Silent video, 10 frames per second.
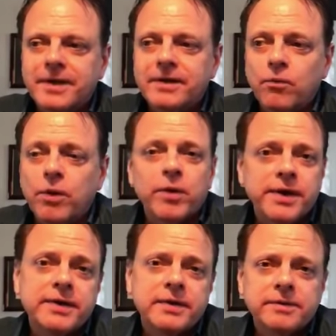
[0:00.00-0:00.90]
And in one
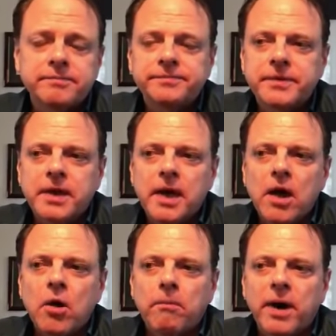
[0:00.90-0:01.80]
way, he did.
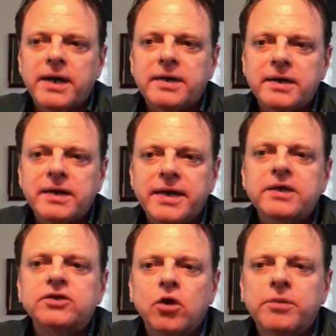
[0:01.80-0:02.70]
But
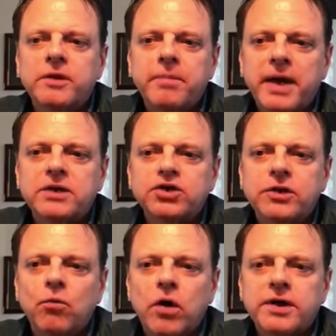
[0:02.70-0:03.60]
Lincoln told me that
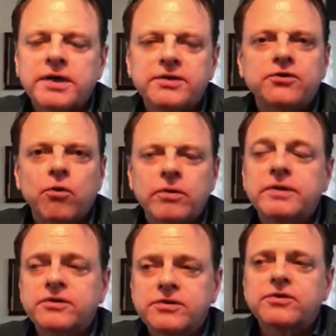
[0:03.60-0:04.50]
Balanchine wanted his,
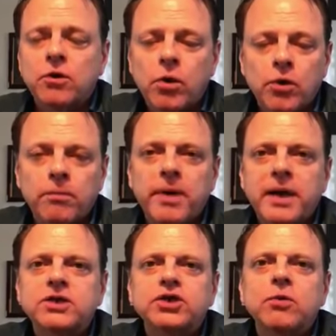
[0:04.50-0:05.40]
this is the quote,
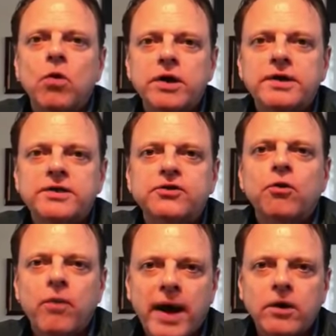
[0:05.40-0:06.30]
Balanchine wanted his
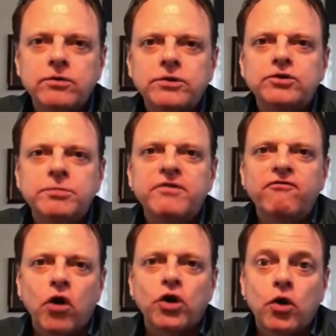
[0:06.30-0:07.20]
crown to be
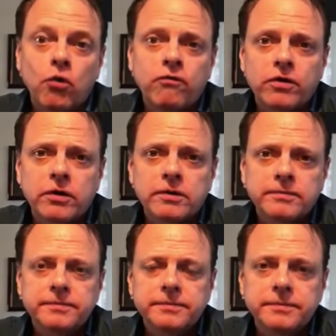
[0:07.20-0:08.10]
fought over.
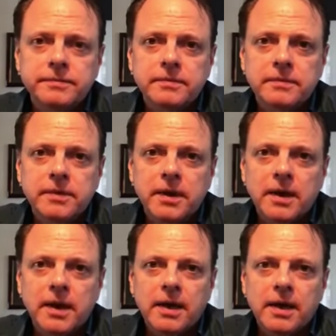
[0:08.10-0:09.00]

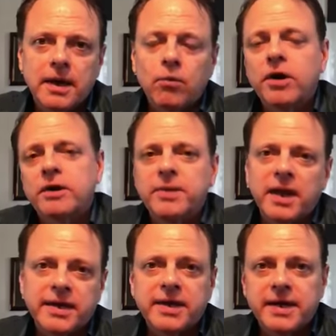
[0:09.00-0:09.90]
He wanted to
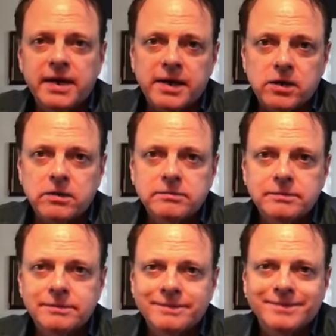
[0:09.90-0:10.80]
be like King Lear.
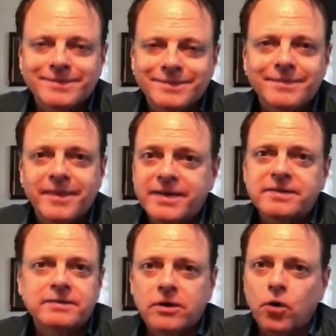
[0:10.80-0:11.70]

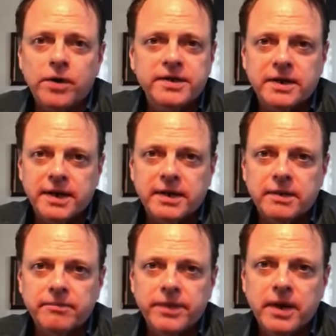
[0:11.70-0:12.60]
That's according to
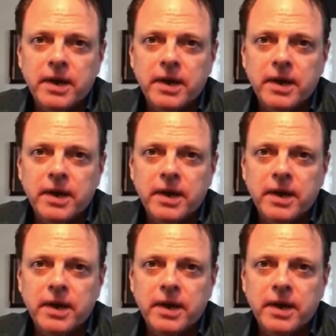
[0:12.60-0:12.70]
Lincoln.